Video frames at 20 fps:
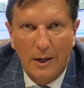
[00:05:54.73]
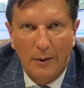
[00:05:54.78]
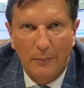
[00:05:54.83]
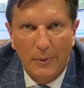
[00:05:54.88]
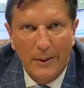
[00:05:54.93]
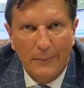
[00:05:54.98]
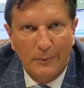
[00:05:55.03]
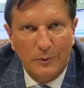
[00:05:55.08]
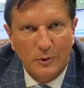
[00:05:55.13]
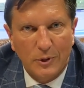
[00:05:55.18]

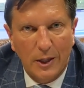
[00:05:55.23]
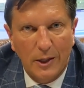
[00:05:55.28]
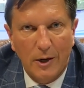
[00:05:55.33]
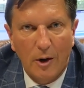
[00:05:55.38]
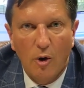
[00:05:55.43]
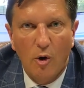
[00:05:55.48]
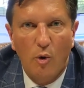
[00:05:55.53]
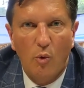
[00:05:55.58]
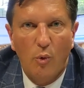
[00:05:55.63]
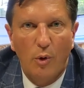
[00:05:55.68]
people saying,
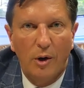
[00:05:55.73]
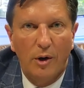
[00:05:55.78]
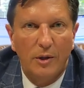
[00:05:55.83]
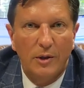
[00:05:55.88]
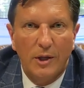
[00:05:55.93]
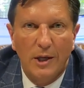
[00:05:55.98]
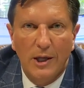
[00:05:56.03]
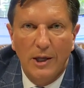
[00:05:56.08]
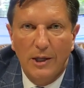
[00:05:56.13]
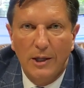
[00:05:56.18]
oh,
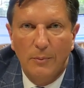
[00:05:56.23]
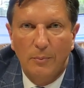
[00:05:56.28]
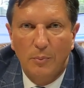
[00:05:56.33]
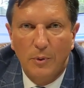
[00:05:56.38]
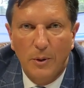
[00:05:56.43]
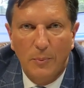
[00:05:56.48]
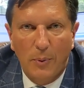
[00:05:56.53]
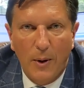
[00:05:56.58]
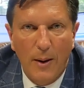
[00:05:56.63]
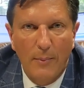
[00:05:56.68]
well,
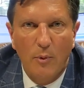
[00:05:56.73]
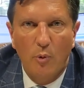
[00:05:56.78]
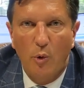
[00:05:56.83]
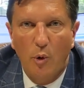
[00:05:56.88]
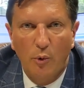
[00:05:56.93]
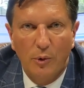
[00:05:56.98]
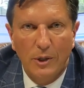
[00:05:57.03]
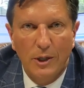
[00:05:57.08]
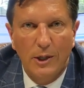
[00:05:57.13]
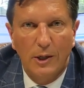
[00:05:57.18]
you probably
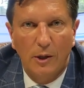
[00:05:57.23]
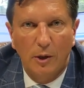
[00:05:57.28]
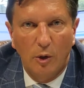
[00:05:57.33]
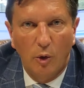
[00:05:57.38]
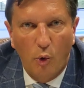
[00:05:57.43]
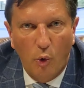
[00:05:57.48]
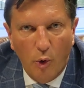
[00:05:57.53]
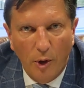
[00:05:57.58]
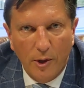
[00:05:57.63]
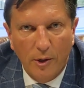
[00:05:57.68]
won't need a
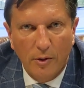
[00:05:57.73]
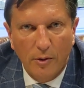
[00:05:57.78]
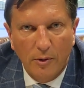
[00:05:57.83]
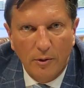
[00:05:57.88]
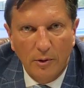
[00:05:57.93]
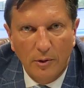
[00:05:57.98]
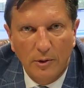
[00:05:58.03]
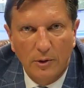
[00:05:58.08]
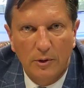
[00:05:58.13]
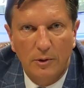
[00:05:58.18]

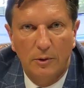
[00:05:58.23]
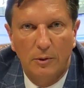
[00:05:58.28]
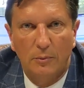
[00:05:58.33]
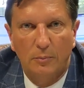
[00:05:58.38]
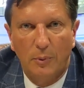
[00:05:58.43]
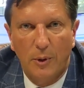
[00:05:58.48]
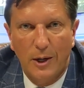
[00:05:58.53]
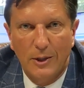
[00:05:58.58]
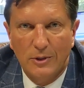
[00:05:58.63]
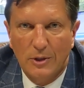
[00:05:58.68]
lawyer to
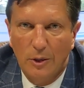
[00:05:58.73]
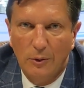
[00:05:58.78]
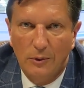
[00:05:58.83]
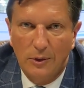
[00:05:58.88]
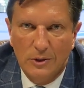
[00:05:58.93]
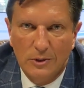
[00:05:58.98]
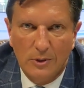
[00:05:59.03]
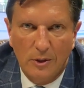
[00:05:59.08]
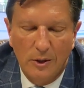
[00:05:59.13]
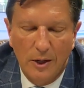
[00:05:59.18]
prosecute
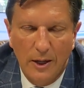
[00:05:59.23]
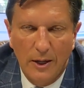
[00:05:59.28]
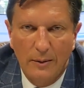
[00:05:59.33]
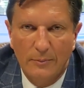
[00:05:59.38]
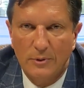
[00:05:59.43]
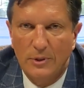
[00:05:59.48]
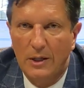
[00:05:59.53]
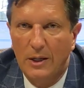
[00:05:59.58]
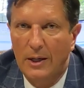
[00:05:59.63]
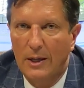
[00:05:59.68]
these
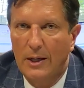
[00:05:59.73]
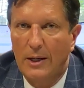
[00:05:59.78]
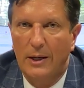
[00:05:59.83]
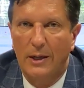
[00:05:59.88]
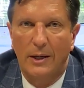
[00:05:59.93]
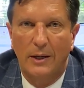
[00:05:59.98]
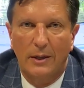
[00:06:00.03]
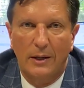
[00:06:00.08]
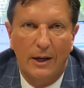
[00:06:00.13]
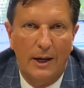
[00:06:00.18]
claims.
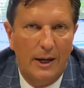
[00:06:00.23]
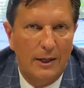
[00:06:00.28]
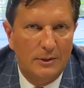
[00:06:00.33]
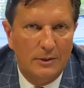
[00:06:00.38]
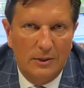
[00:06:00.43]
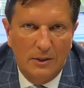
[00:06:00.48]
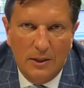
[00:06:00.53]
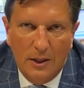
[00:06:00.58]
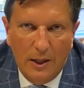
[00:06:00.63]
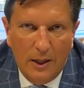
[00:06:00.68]

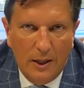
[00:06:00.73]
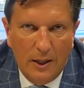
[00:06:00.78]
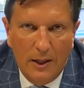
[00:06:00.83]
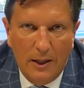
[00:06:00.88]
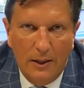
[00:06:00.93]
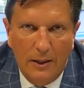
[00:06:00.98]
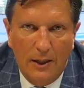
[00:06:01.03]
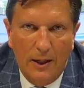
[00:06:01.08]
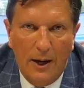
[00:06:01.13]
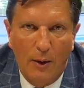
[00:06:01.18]
Guys,
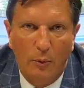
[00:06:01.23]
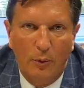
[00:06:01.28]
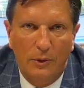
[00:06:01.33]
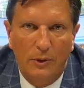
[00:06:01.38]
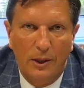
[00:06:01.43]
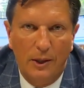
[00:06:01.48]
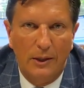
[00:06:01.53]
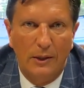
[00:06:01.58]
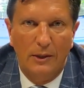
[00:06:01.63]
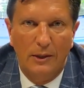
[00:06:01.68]
I would
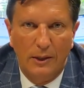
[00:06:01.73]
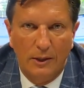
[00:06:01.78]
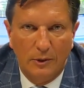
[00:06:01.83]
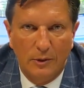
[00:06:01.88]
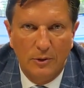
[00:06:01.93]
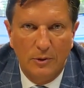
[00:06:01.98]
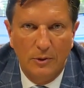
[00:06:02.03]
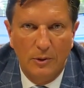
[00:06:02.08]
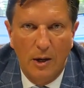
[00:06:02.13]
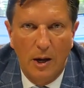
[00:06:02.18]
tell you
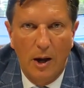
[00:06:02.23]
this.